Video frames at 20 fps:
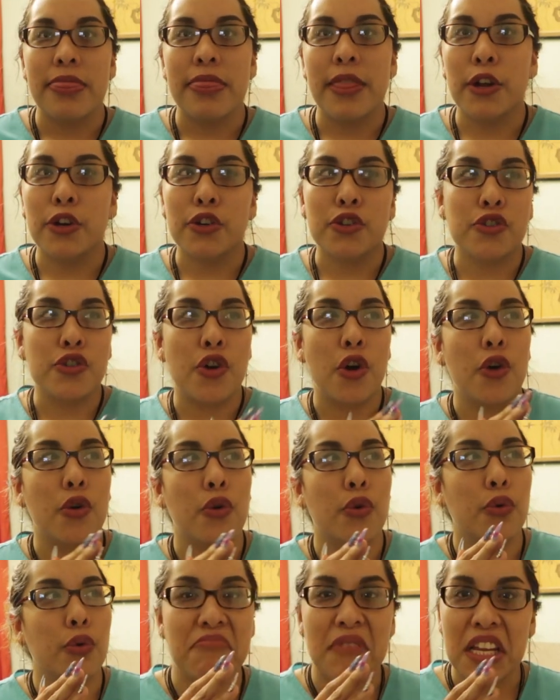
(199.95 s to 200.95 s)
there's
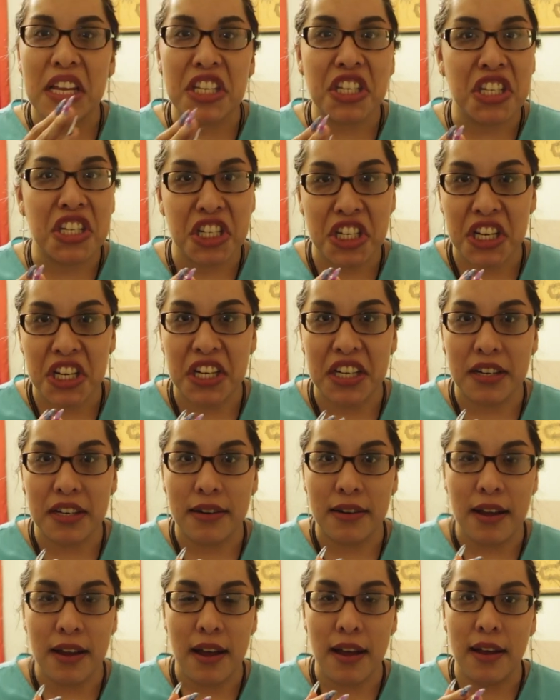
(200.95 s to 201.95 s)
no
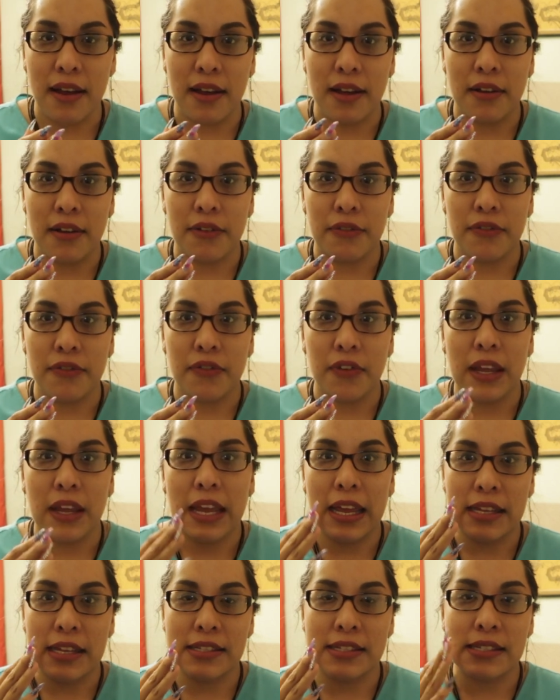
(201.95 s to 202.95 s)
mention of
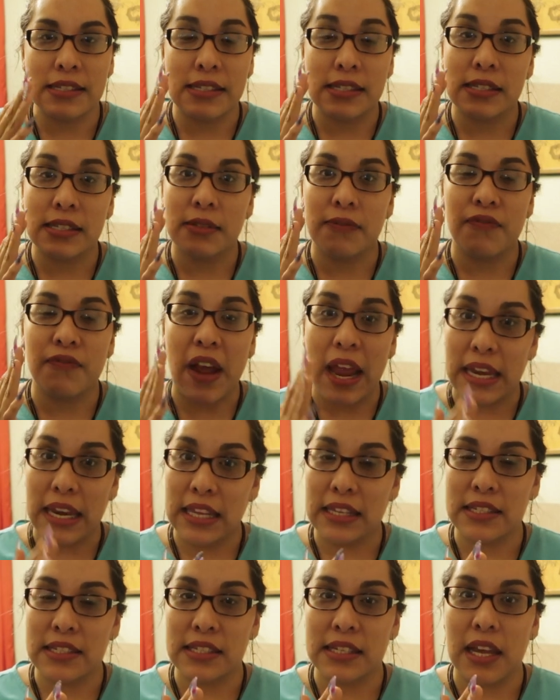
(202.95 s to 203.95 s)
his
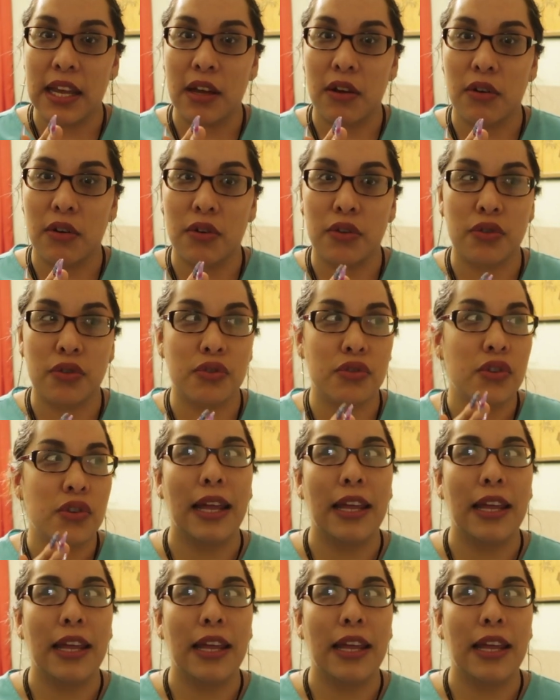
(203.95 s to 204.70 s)
fighting skills.